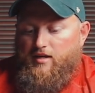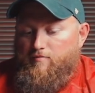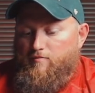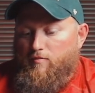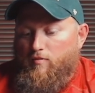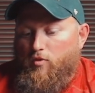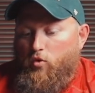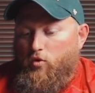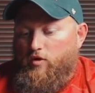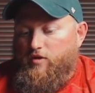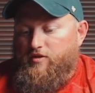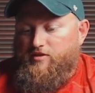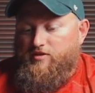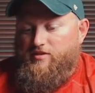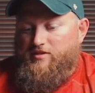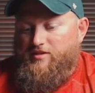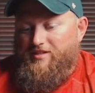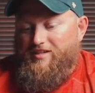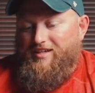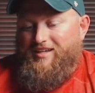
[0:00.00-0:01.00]

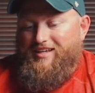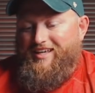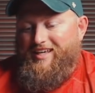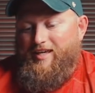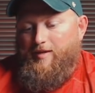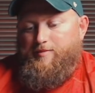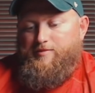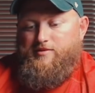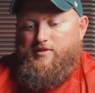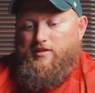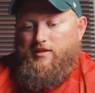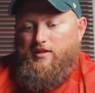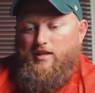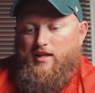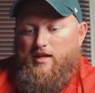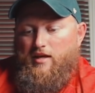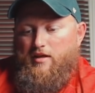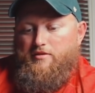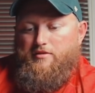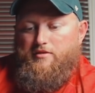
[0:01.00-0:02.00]
moist, and keeps the
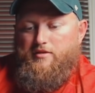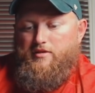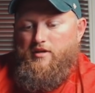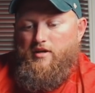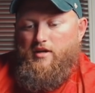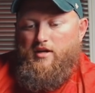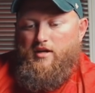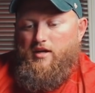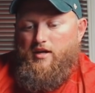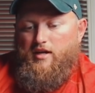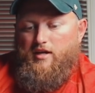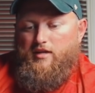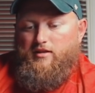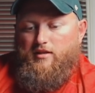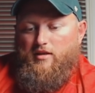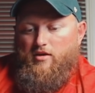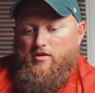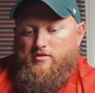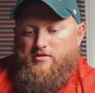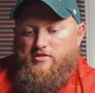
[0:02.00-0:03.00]
leather
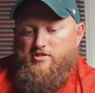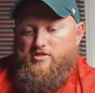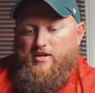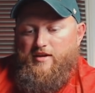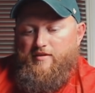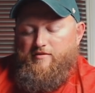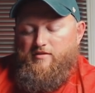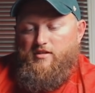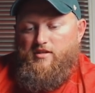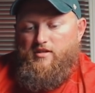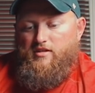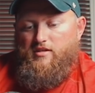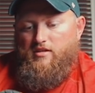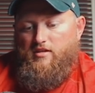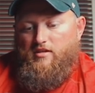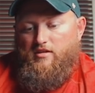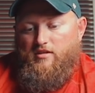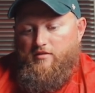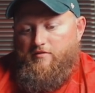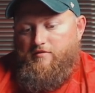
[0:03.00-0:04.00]
and longevity
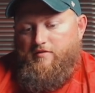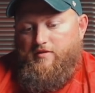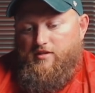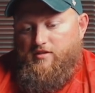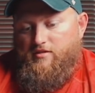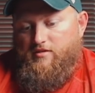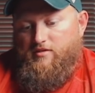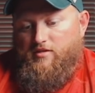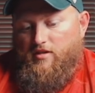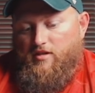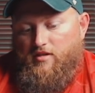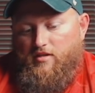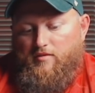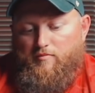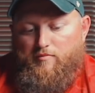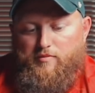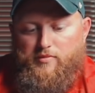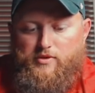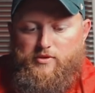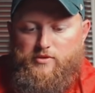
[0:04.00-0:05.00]
of these
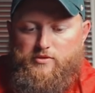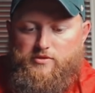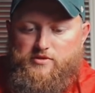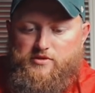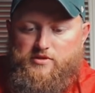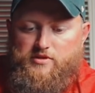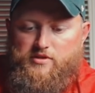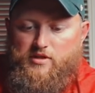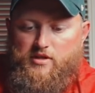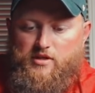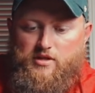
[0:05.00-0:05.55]
boots